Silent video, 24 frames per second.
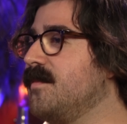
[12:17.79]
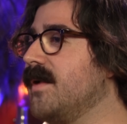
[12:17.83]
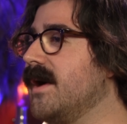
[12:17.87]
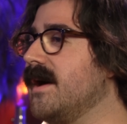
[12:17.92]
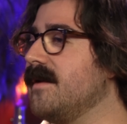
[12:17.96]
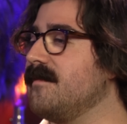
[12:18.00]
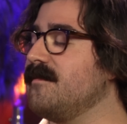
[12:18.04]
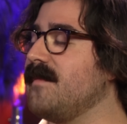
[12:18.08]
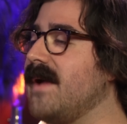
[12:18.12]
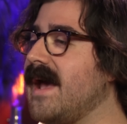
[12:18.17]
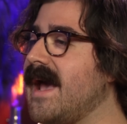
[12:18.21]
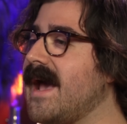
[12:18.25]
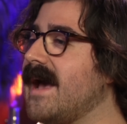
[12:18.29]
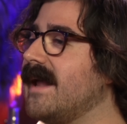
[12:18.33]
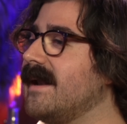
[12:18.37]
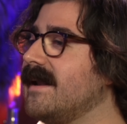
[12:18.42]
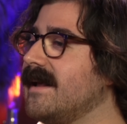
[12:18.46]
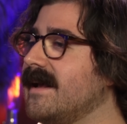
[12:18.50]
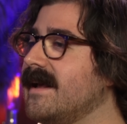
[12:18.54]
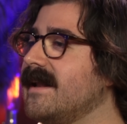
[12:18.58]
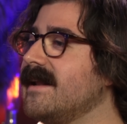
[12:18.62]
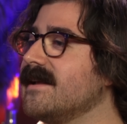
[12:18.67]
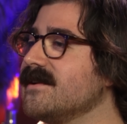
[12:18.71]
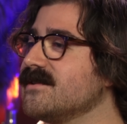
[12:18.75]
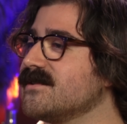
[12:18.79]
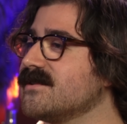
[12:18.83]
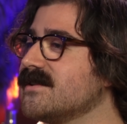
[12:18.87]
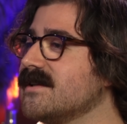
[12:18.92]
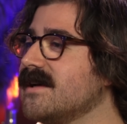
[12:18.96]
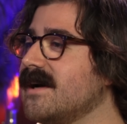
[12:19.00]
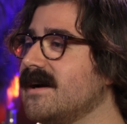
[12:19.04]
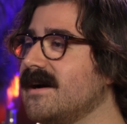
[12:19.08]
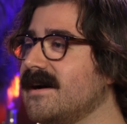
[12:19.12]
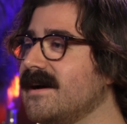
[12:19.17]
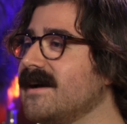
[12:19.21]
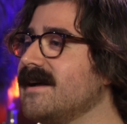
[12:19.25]
But man, it
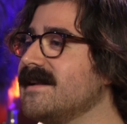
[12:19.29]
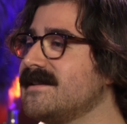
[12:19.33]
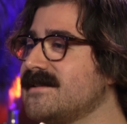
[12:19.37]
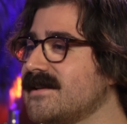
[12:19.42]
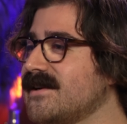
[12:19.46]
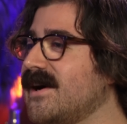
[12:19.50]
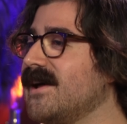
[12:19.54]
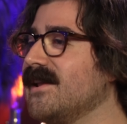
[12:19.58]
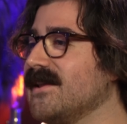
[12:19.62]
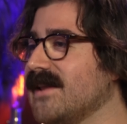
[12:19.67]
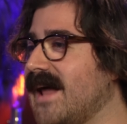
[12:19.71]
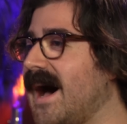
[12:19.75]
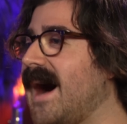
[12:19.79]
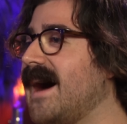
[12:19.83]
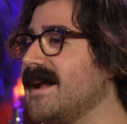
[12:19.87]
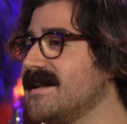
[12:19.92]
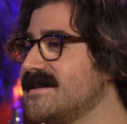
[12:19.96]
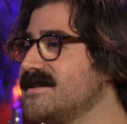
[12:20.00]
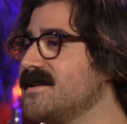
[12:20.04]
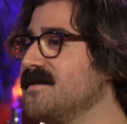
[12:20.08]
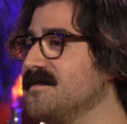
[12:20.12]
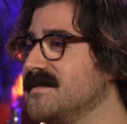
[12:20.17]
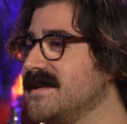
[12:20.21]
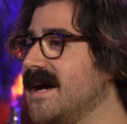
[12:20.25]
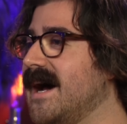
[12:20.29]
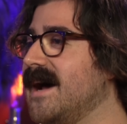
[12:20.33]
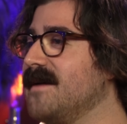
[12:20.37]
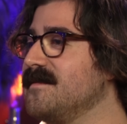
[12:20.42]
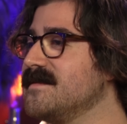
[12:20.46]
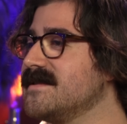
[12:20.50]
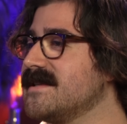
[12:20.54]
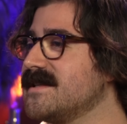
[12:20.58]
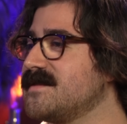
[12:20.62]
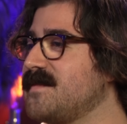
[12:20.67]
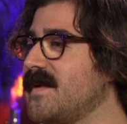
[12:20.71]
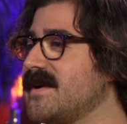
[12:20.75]
is, it's a lot
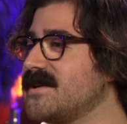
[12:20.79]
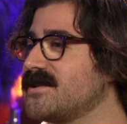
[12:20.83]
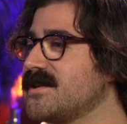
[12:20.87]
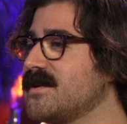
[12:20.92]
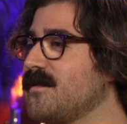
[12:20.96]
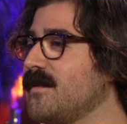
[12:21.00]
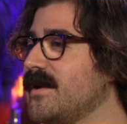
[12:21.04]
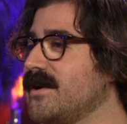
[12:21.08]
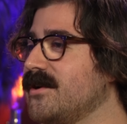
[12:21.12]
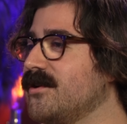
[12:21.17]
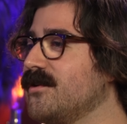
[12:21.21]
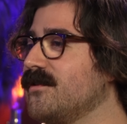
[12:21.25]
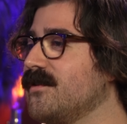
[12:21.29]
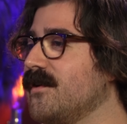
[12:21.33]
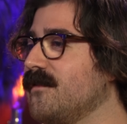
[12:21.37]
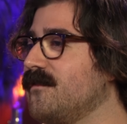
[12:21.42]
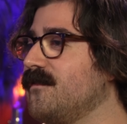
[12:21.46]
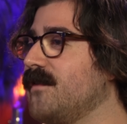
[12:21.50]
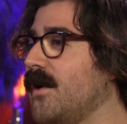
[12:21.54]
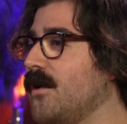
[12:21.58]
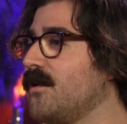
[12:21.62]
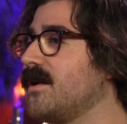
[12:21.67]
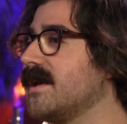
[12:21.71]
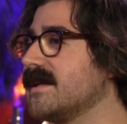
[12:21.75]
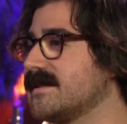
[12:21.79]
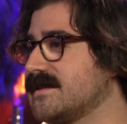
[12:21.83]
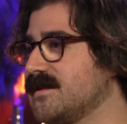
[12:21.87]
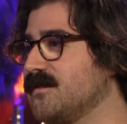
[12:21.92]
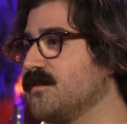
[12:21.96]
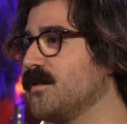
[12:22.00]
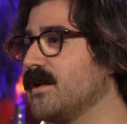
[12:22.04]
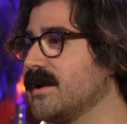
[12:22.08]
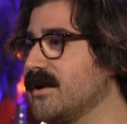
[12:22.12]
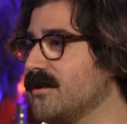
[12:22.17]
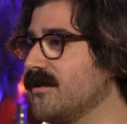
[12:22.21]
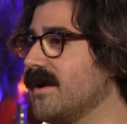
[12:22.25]
sometimes, especially when you're the
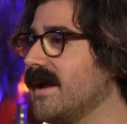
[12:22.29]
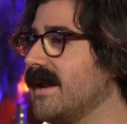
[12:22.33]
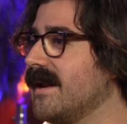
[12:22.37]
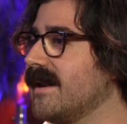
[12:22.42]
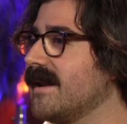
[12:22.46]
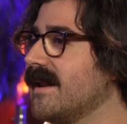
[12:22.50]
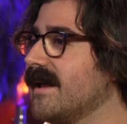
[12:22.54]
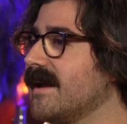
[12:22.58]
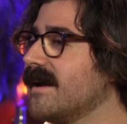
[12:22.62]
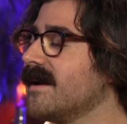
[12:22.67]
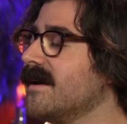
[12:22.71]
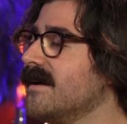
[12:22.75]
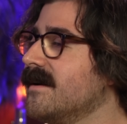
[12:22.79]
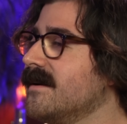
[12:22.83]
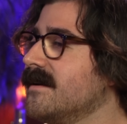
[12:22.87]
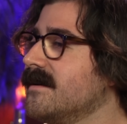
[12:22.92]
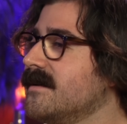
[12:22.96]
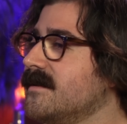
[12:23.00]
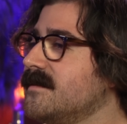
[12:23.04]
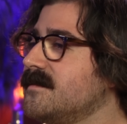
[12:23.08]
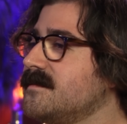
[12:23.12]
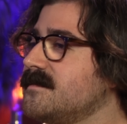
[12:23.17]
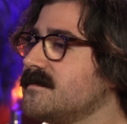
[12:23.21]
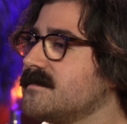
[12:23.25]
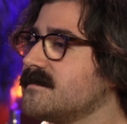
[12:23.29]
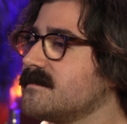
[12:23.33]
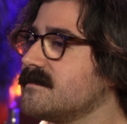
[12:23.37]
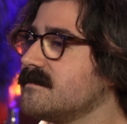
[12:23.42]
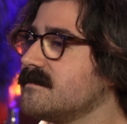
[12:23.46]
focus of what you're editing. Yeah, you